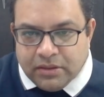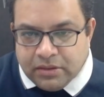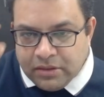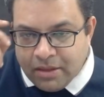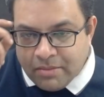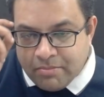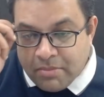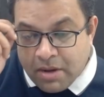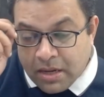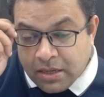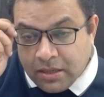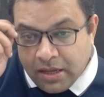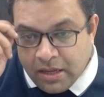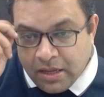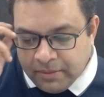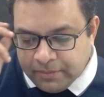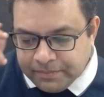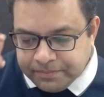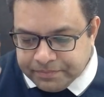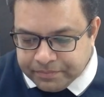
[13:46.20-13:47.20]
the monk
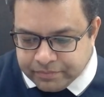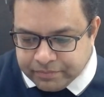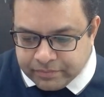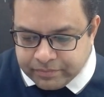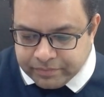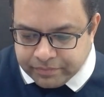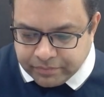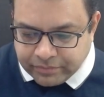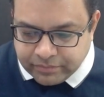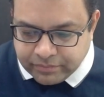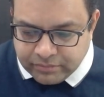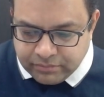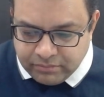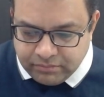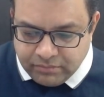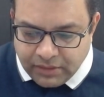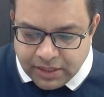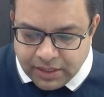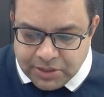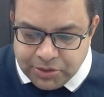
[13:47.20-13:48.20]

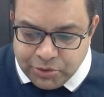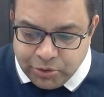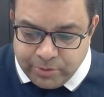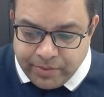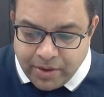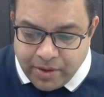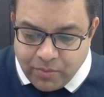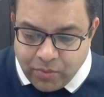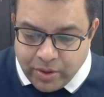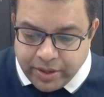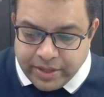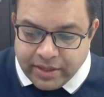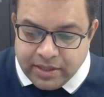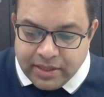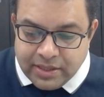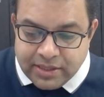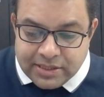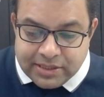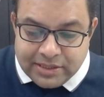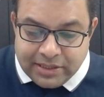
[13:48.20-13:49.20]
should avoid:
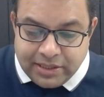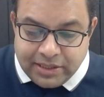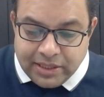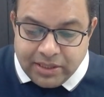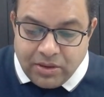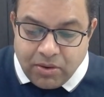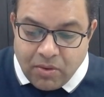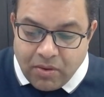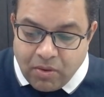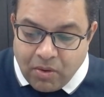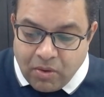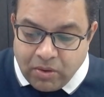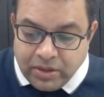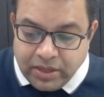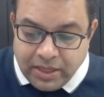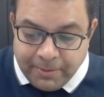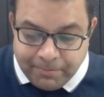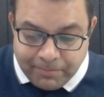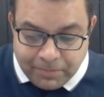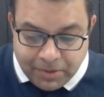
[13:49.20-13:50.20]
sitting on
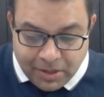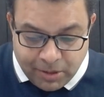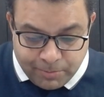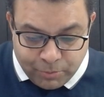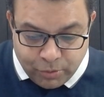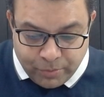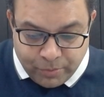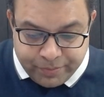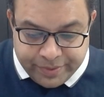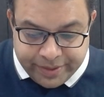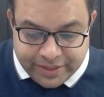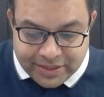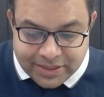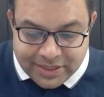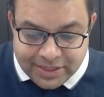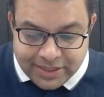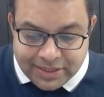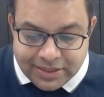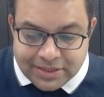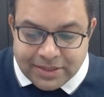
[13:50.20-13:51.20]
inappropriate
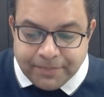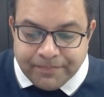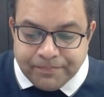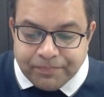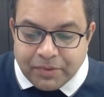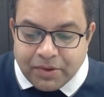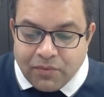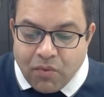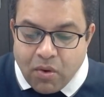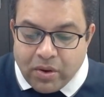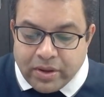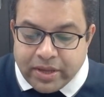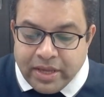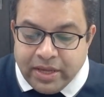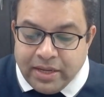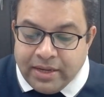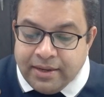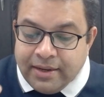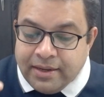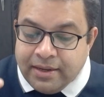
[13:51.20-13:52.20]
seats,
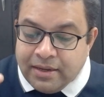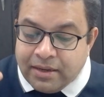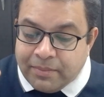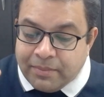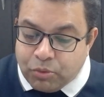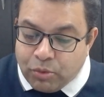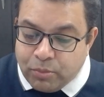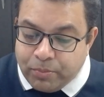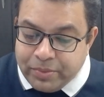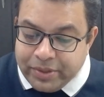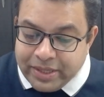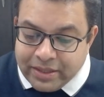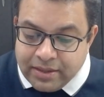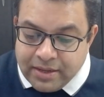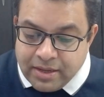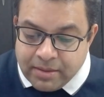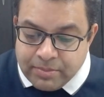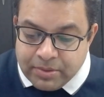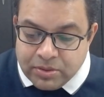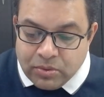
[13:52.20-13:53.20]
walking in inappropriate
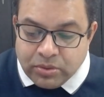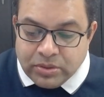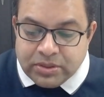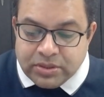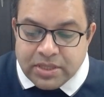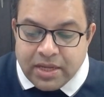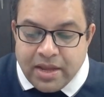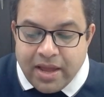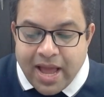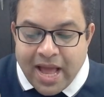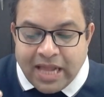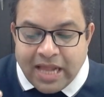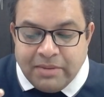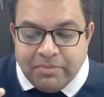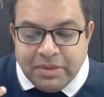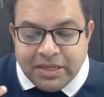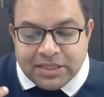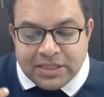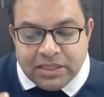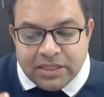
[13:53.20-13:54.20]
neighborhoods, and
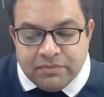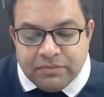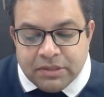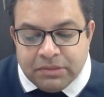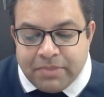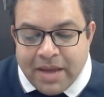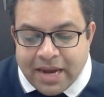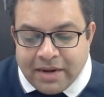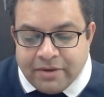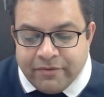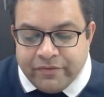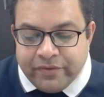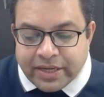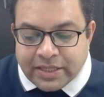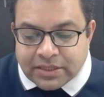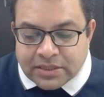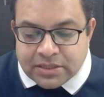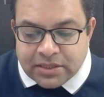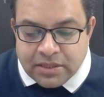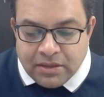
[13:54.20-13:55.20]
mixing with bad
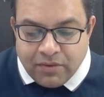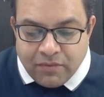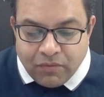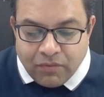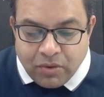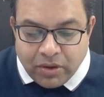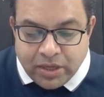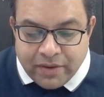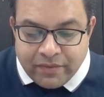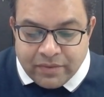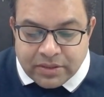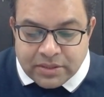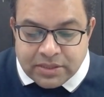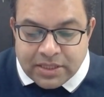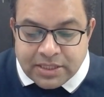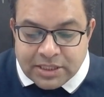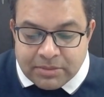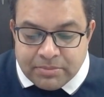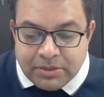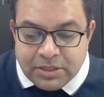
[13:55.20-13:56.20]
friends, whatever
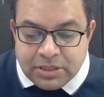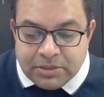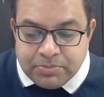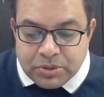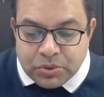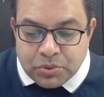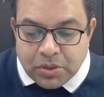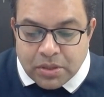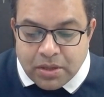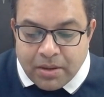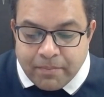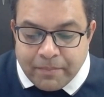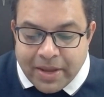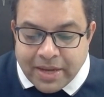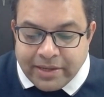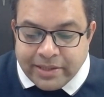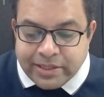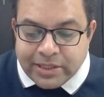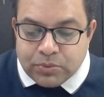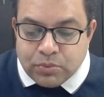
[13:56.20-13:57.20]
sensible spiritual
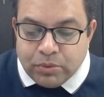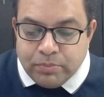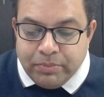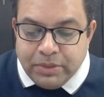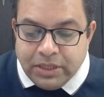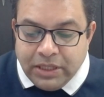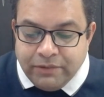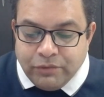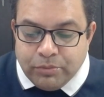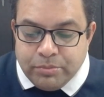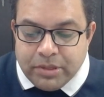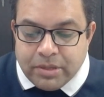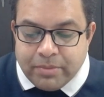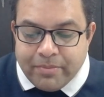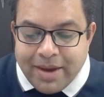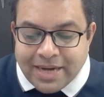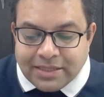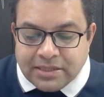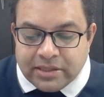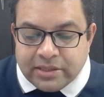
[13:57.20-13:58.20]
companions would believe to be a
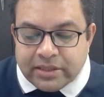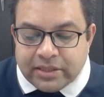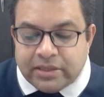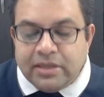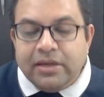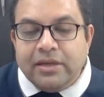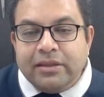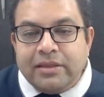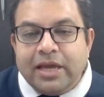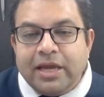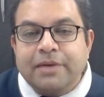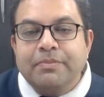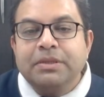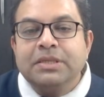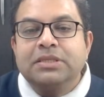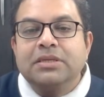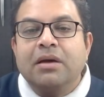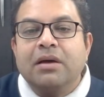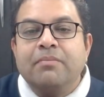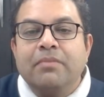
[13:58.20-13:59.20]
bad setting. That
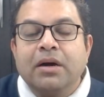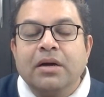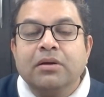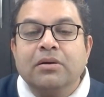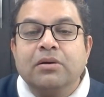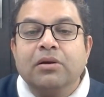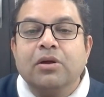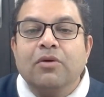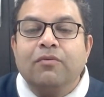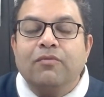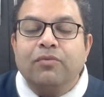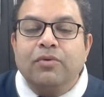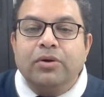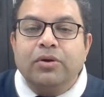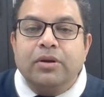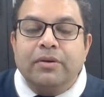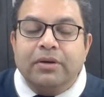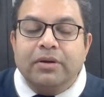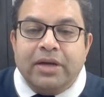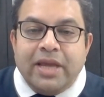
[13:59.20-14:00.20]
means a monk
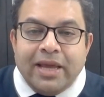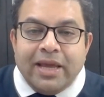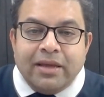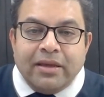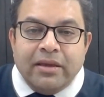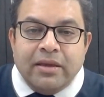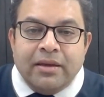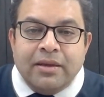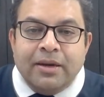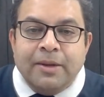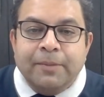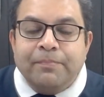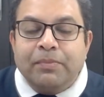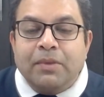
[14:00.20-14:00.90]
would take care